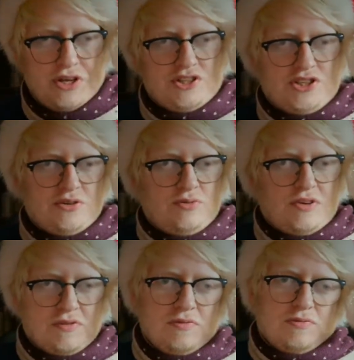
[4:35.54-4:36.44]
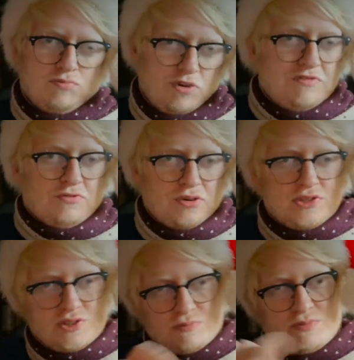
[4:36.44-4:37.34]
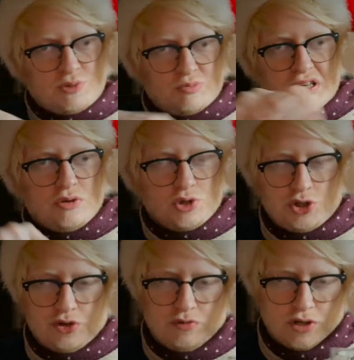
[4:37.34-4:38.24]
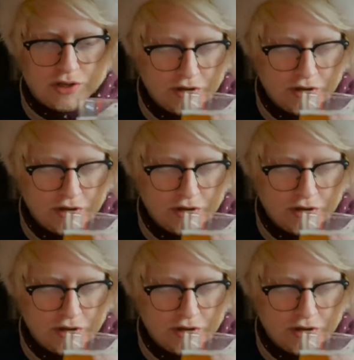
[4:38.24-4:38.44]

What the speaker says: you do with other with fruits and sprinkle sugar on.